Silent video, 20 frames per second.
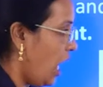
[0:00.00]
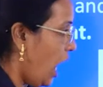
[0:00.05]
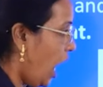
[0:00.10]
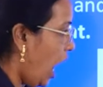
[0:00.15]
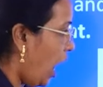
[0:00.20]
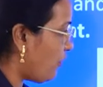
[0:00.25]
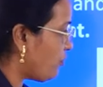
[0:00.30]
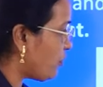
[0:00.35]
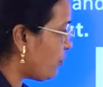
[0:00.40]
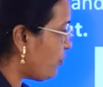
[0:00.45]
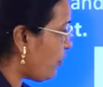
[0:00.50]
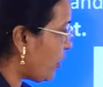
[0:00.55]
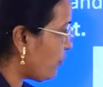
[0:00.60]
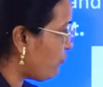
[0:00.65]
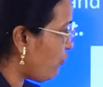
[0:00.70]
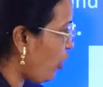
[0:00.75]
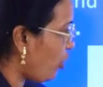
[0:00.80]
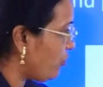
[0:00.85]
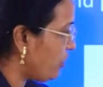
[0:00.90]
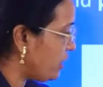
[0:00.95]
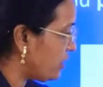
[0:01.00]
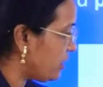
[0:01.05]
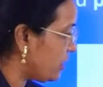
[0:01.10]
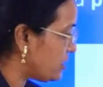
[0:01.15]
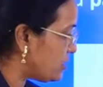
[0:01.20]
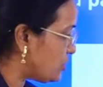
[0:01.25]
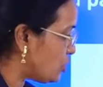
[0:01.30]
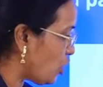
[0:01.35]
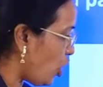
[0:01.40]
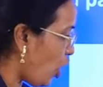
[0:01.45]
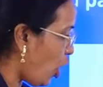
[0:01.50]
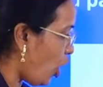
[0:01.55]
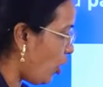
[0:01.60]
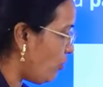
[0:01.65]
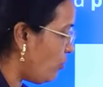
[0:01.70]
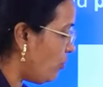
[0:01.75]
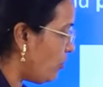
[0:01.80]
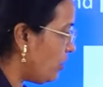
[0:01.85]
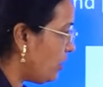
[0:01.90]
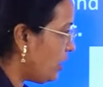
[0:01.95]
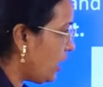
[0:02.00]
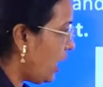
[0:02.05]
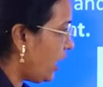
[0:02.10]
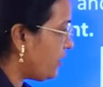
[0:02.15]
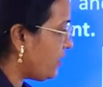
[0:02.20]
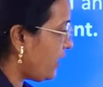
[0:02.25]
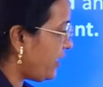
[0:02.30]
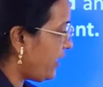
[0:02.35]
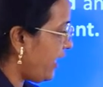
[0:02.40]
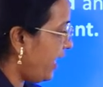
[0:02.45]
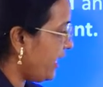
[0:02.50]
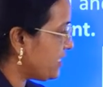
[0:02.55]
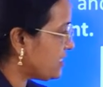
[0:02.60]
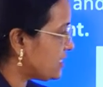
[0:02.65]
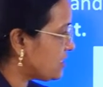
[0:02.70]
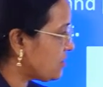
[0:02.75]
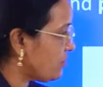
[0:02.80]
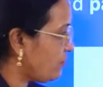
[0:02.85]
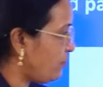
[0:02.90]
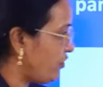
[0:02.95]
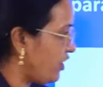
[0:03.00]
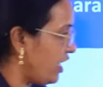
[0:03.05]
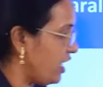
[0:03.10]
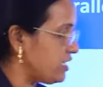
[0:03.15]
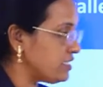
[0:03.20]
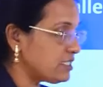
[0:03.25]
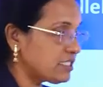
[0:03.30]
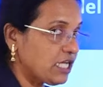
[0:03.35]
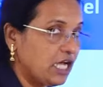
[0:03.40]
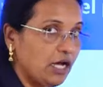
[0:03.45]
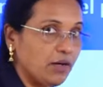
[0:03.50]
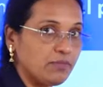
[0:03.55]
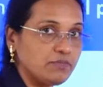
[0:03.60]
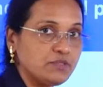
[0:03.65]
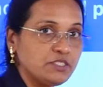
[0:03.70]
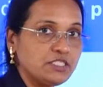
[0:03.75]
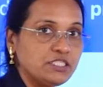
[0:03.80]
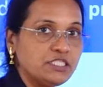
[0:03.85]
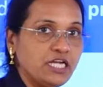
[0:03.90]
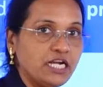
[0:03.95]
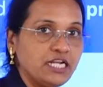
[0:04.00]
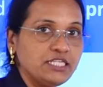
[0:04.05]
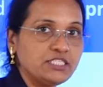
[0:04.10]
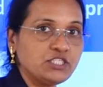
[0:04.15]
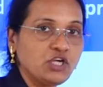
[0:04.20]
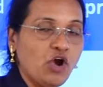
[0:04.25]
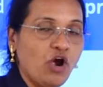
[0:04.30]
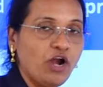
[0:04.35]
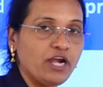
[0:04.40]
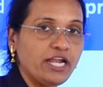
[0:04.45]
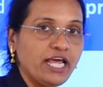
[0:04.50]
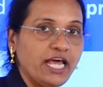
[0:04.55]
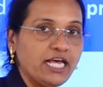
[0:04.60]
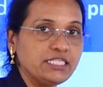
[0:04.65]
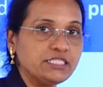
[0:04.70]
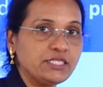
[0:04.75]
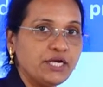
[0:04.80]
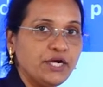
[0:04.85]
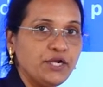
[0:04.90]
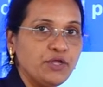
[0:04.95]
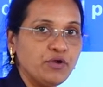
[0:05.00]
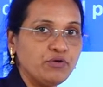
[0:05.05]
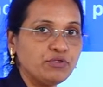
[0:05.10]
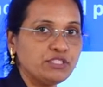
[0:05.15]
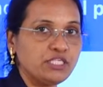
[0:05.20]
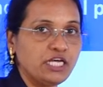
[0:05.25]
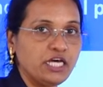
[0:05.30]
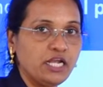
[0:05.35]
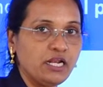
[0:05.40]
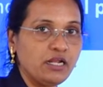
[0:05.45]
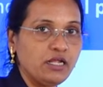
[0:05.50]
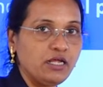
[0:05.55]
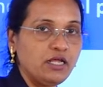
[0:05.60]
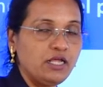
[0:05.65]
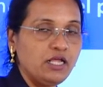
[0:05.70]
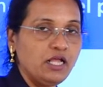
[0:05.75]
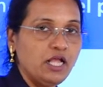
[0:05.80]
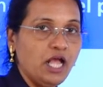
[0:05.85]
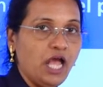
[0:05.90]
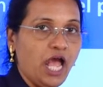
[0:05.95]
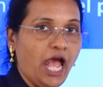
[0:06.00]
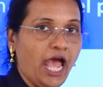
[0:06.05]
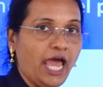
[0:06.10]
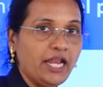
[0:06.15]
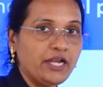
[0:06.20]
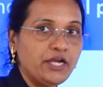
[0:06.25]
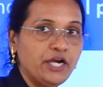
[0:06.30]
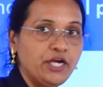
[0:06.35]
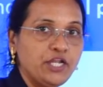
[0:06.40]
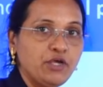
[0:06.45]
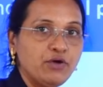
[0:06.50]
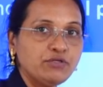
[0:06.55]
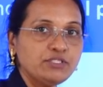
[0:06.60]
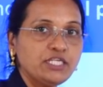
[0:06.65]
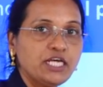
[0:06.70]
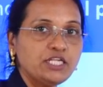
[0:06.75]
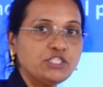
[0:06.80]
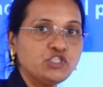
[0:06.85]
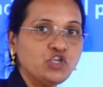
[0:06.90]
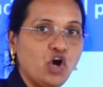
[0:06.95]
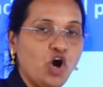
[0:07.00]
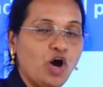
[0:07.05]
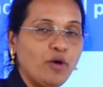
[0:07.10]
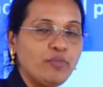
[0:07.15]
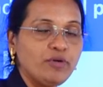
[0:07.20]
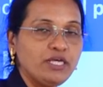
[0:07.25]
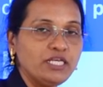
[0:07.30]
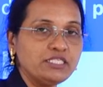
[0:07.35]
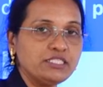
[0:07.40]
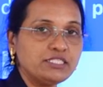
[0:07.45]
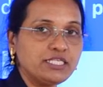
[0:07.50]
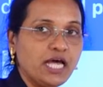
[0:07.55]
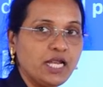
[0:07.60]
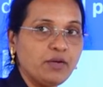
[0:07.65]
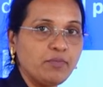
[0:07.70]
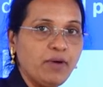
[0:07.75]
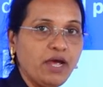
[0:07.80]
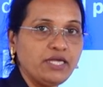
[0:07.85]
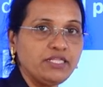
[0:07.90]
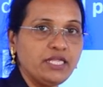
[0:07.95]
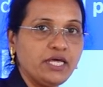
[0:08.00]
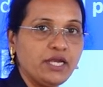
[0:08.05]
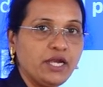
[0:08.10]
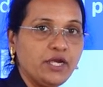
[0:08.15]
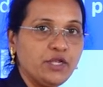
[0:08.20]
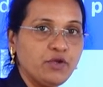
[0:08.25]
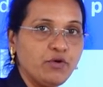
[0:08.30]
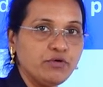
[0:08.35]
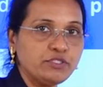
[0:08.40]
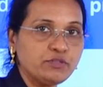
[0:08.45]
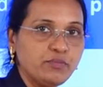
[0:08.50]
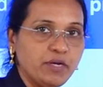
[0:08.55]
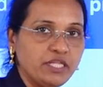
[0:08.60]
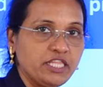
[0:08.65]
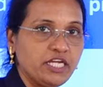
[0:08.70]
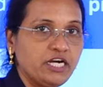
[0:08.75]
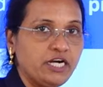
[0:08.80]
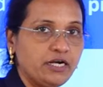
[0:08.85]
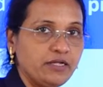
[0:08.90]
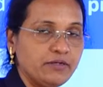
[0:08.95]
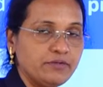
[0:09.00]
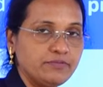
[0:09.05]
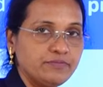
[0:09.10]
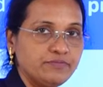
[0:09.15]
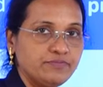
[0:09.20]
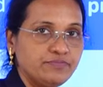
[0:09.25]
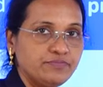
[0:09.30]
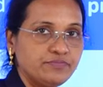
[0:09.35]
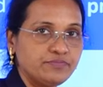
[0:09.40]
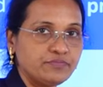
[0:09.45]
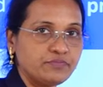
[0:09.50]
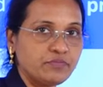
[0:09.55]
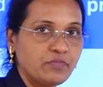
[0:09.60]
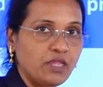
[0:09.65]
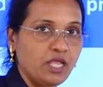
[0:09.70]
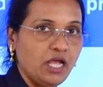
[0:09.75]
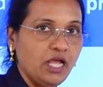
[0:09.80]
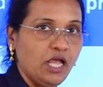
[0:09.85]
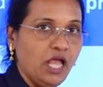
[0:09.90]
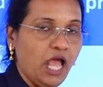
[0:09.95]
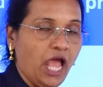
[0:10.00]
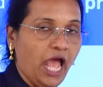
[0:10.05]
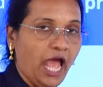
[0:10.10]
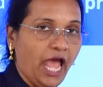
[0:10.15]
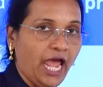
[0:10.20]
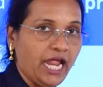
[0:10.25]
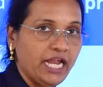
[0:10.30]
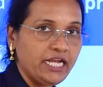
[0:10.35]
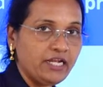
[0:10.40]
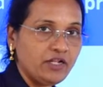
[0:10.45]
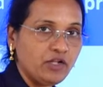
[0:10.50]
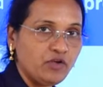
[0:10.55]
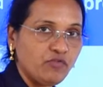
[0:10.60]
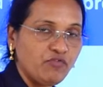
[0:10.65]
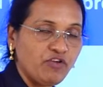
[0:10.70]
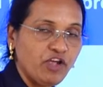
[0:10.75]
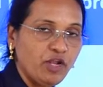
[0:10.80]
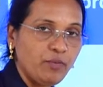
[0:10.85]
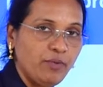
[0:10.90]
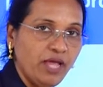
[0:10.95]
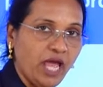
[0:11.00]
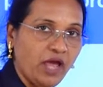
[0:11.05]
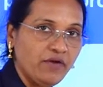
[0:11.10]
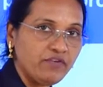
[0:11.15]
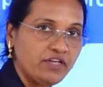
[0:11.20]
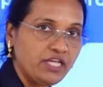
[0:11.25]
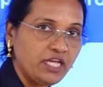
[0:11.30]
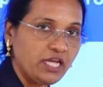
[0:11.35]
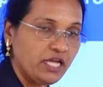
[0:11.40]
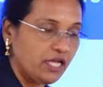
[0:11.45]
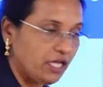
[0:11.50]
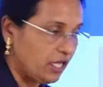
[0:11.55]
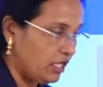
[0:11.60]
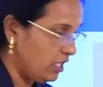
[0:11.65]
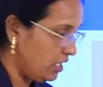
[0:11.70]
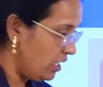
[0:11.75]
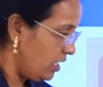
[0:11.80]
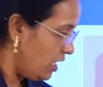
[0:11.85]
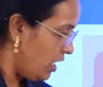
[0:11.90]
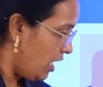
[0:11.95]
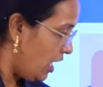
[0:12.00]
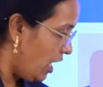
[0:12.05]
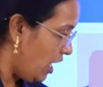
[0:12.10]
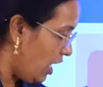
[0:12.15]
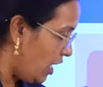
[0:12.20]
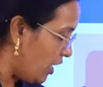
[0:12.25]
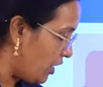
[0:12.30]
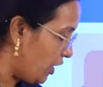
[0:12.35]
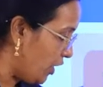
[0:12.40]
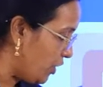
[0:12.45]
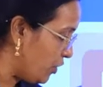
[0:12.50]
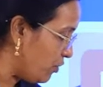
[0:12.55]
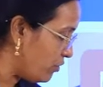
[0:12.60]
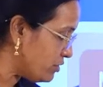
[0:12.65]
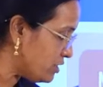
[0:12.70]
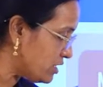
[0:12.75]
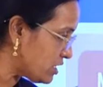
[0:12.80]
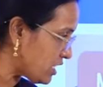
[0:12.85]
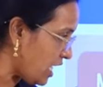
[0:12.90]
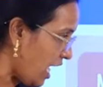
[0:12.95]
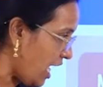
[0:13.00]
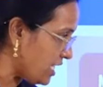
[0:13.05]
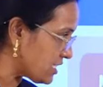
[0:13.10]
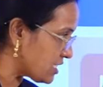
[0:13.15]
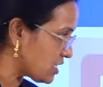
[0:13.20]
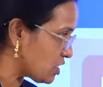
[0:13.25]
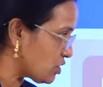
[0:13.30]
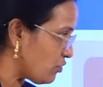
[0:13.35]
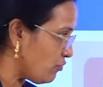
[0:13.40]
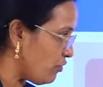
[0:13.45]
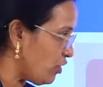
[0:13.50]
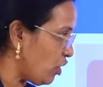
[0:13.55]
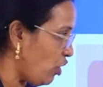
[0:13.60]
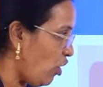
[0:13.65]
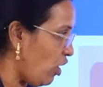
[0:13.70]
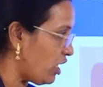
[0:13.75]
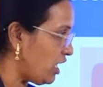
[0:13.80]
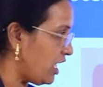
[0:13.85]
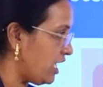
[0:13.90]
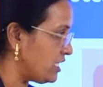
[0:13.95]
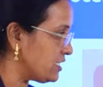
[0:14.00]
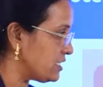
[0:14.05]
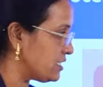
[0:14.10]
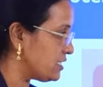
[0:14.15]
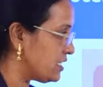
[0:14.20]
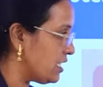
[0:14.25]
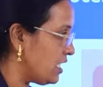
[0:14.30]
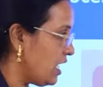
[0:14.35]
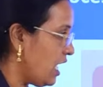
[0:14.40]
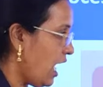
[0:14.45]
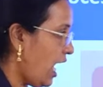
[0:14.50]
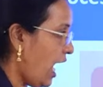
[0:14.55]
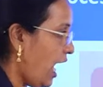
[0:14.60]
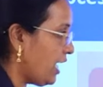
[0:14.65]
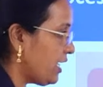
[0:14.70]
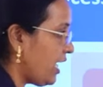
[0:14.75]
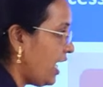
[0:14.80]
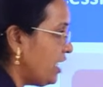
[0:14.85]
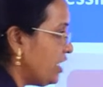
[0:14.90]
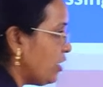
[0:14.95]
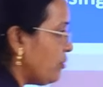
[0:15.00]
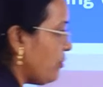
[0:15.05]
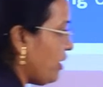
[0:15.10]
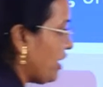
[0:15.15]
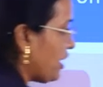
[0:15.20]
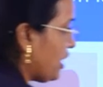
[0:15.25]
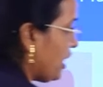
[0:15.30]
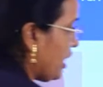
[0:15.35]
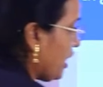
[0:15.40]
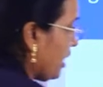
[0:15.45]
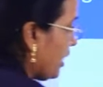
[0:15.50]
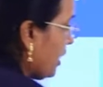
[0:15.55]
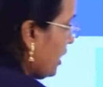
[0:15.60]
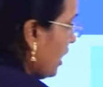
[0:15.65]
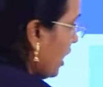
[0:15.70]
After performing this job, the next phase comes, that is called as reducer, and reducer job is done by the reduce method, and we will be having a reduce tasks we call as, and ultimately